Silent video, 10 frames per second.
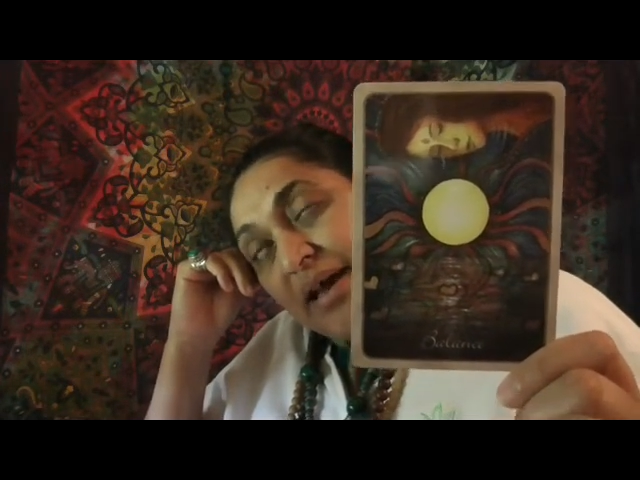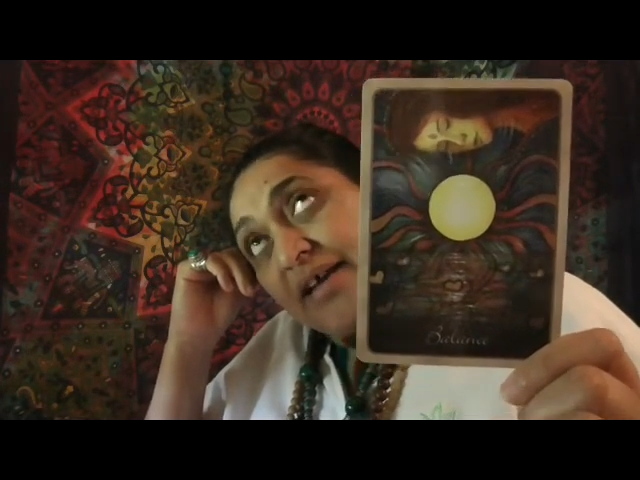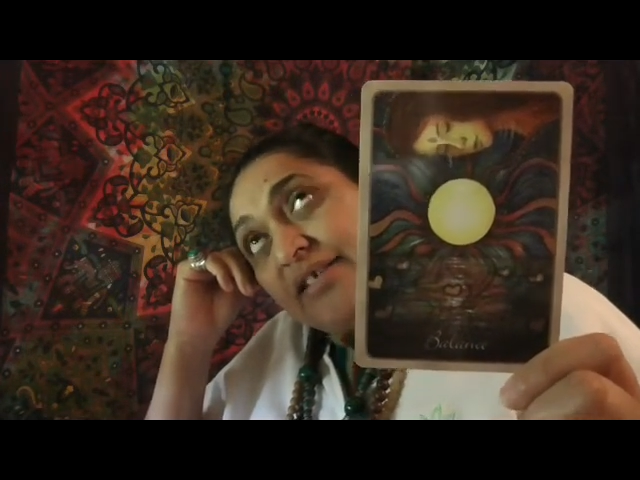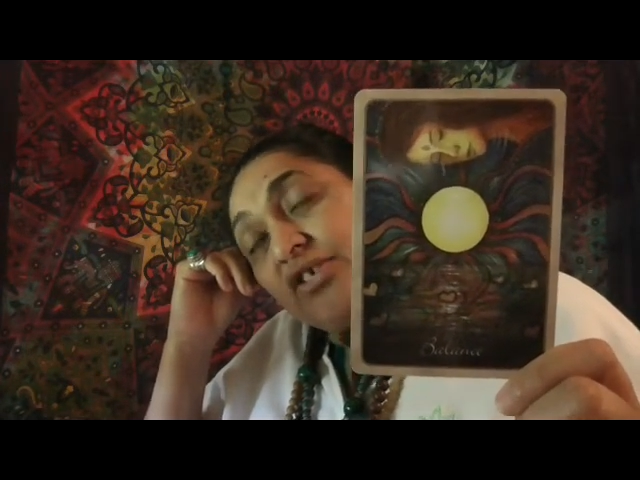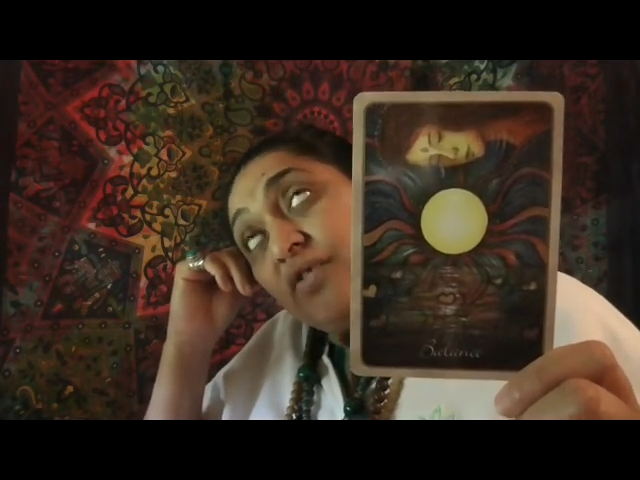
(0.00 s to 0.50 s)

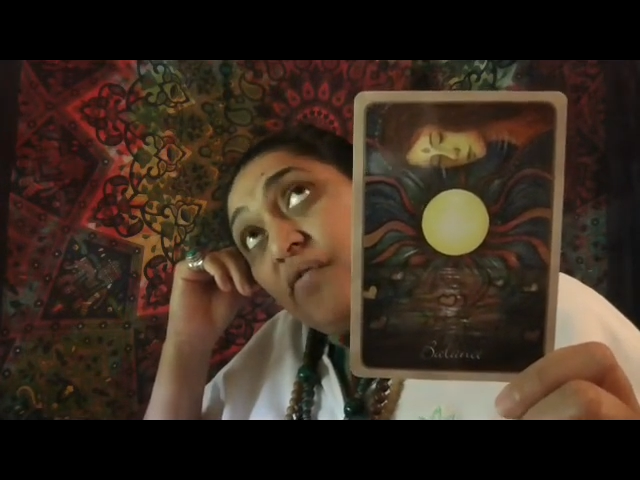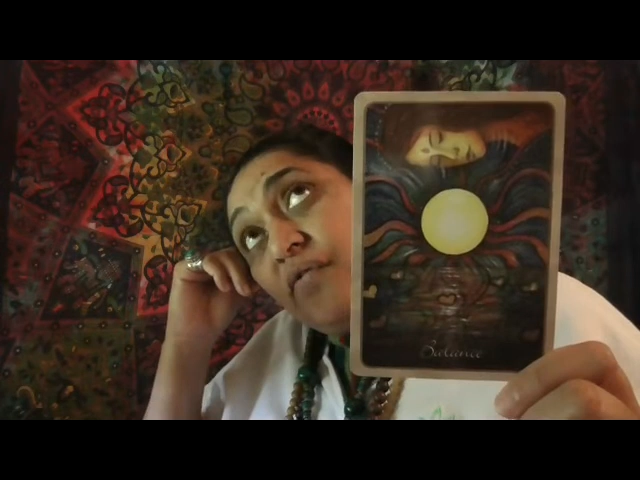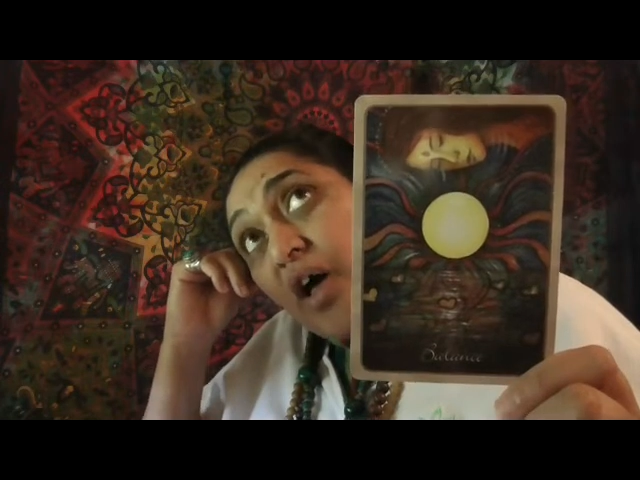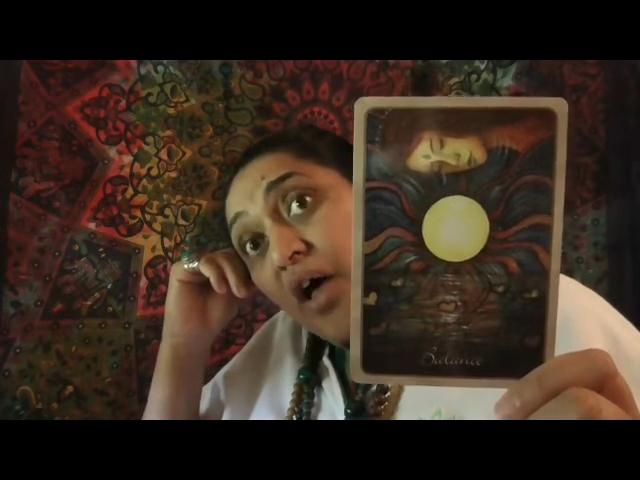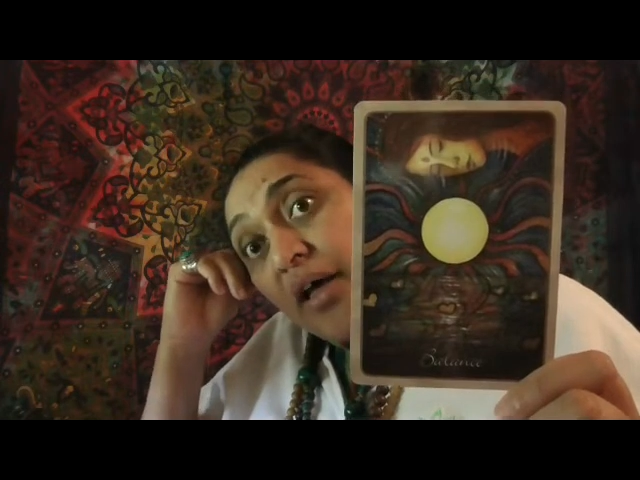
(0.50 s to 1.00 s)
as a
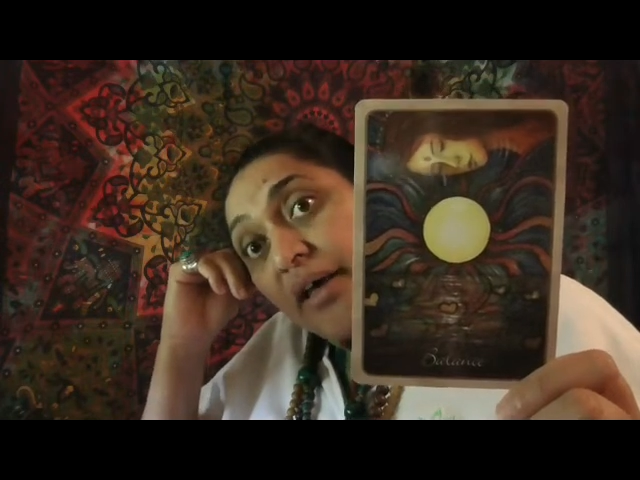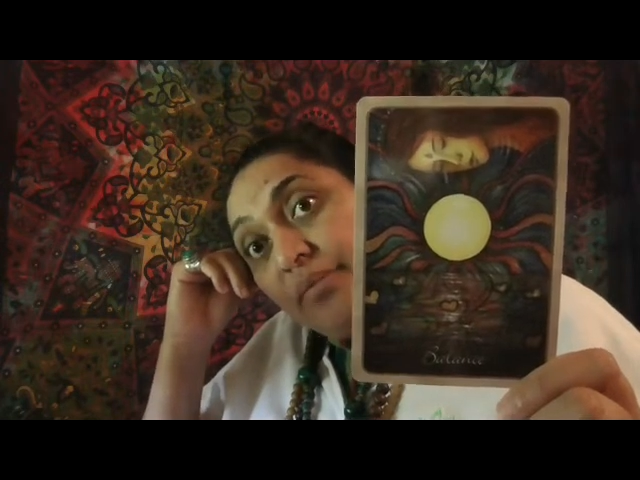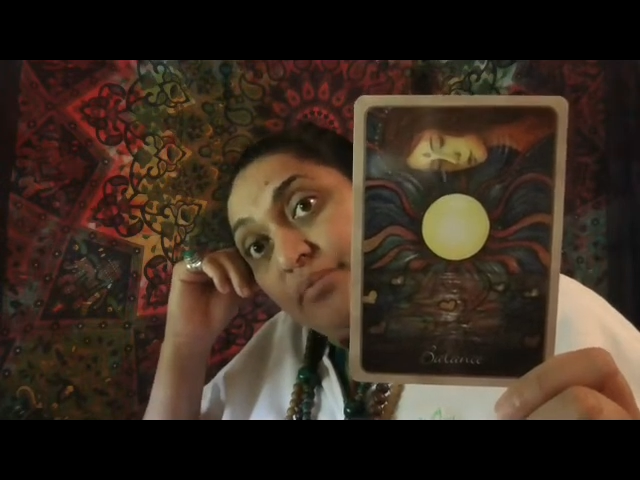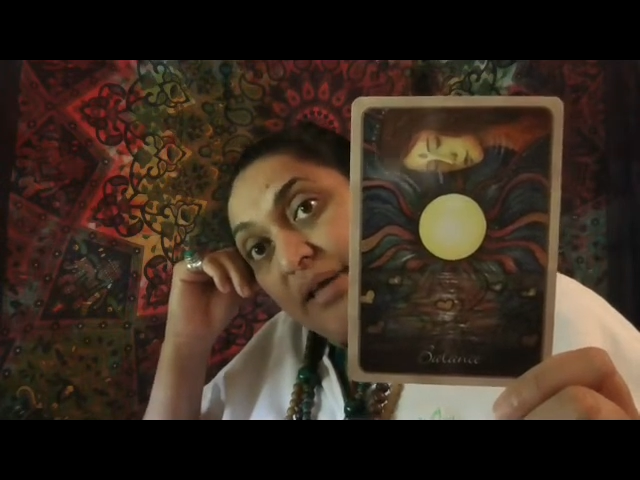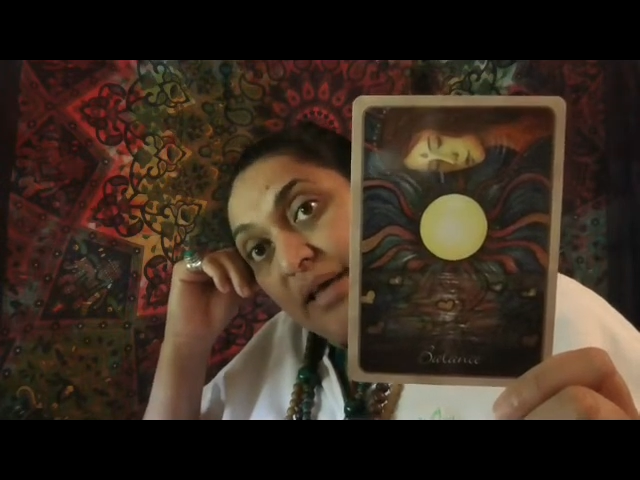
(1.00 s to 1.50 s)

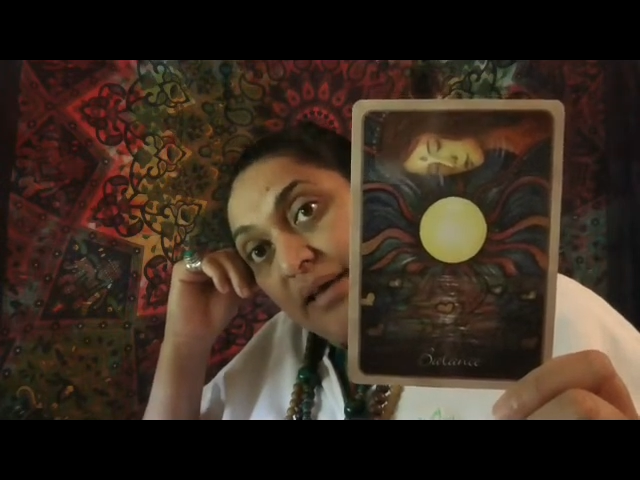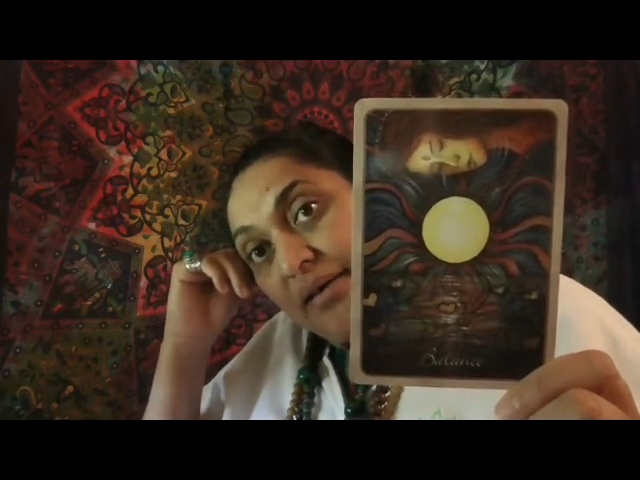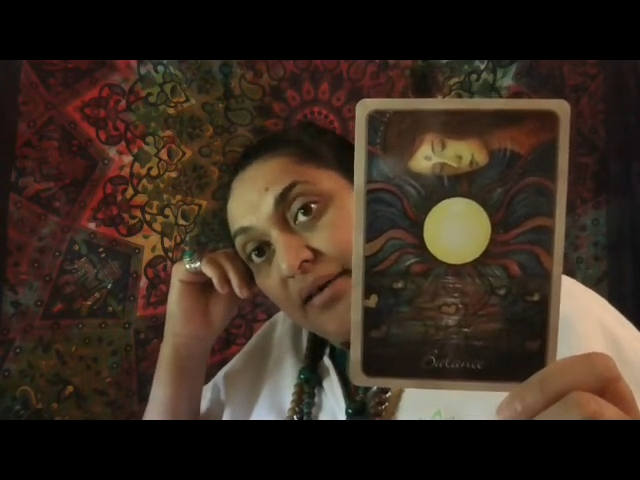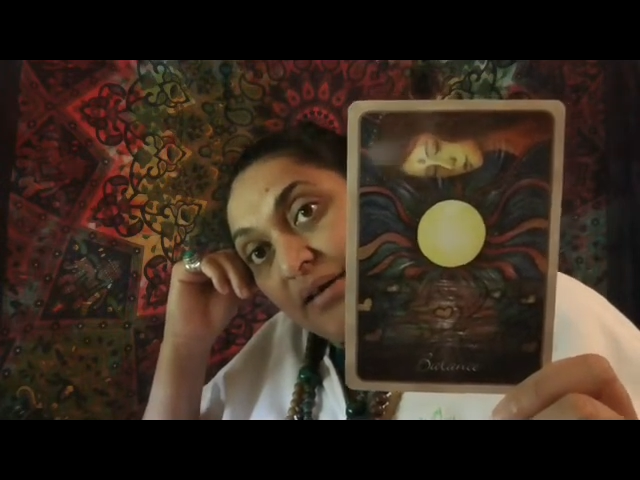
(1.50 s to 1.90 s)
divine being,